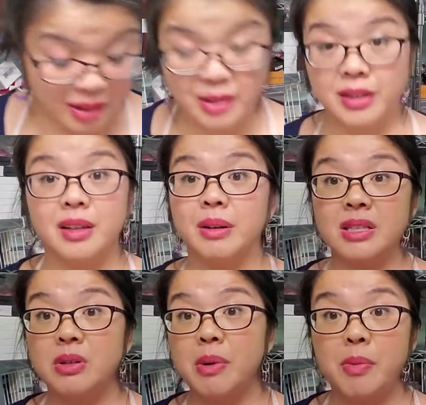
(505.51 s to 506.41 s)
likely did
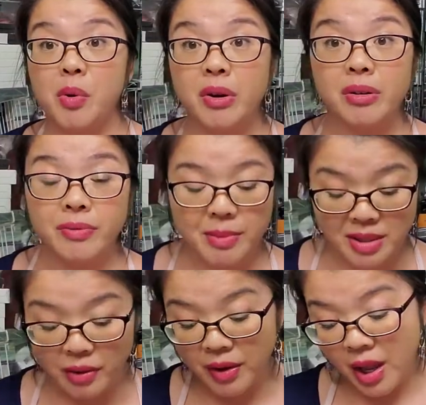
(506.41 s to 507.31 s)
because I don't remember ordering them for
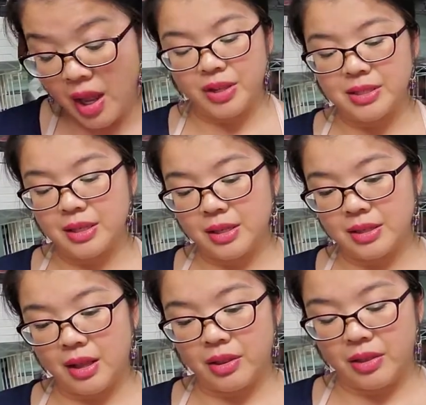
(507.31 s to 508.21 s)
myself. This
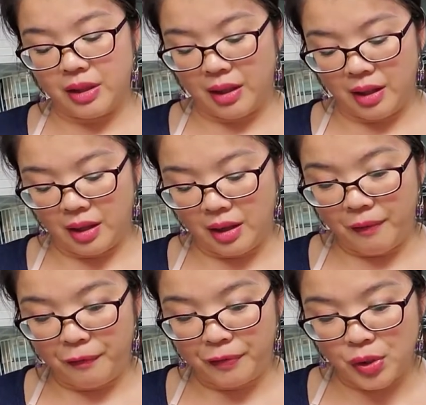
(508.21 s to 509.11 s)
is
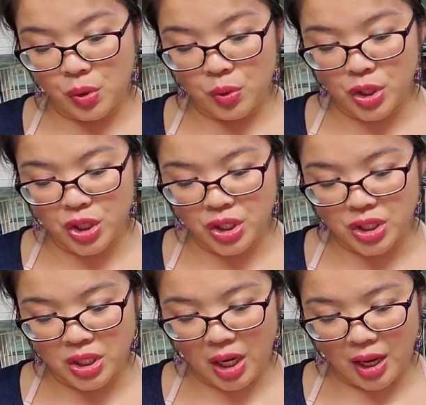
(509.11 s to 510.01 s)
the
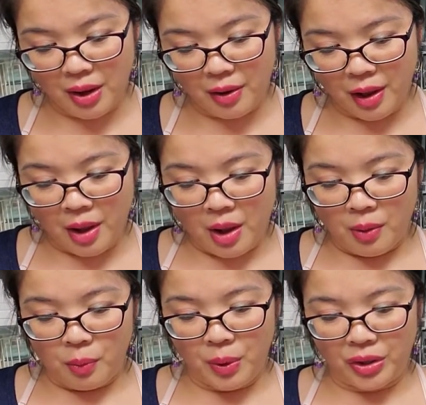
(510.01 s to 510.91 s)
fuchsia
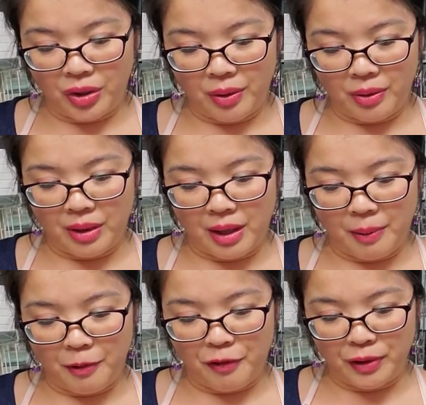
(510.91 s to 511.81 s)
with
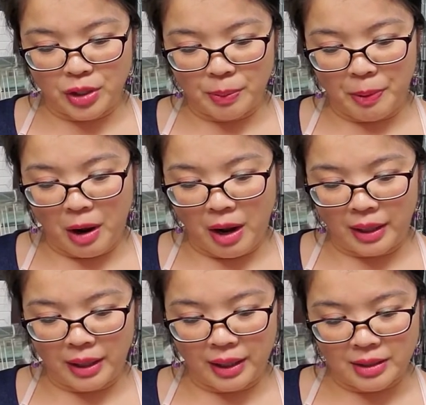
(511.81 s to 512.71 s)
the filter
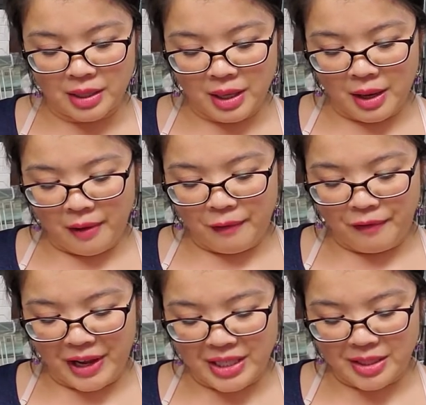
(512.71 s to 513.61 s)
pocket
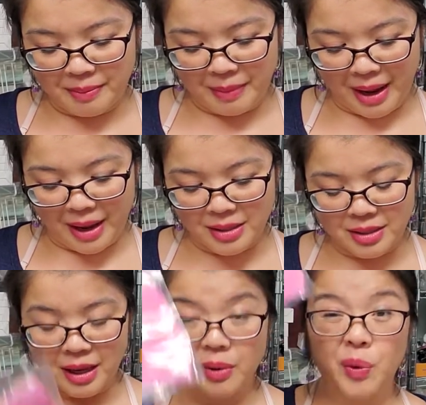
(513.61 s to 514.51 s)
face
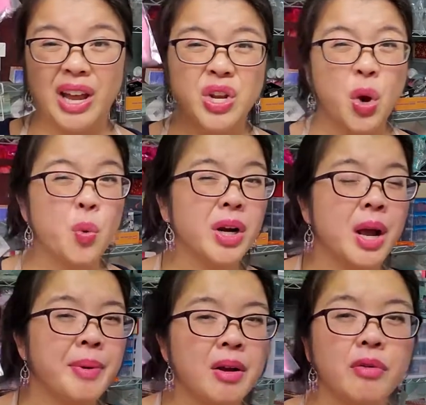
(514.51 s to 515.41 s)
mask. I know we're
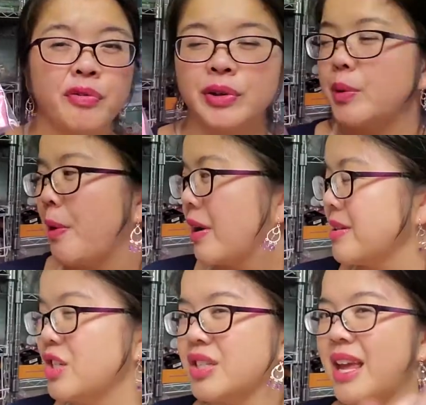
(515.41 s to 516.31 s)
coming out with filter
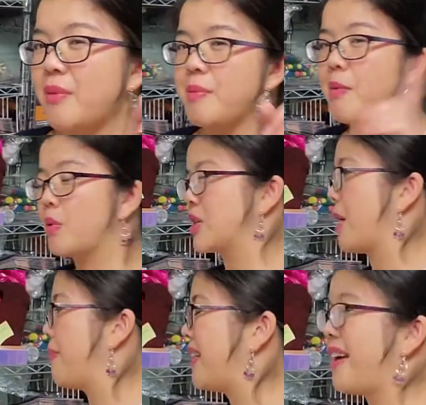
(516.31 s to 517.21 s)
pockets. I just can't remember which
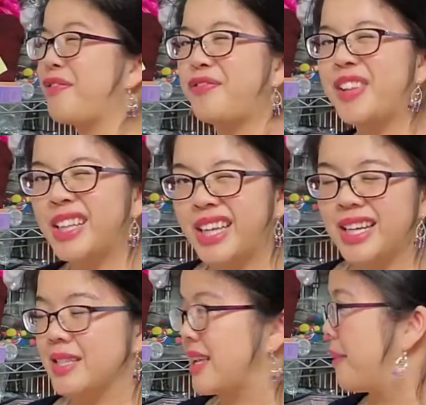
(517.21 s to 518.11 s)
campaign. I feel like
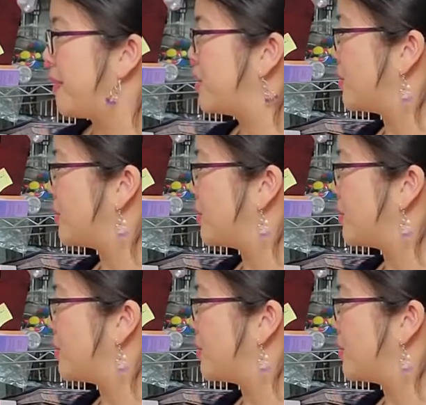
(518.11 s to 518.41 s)
it is campaign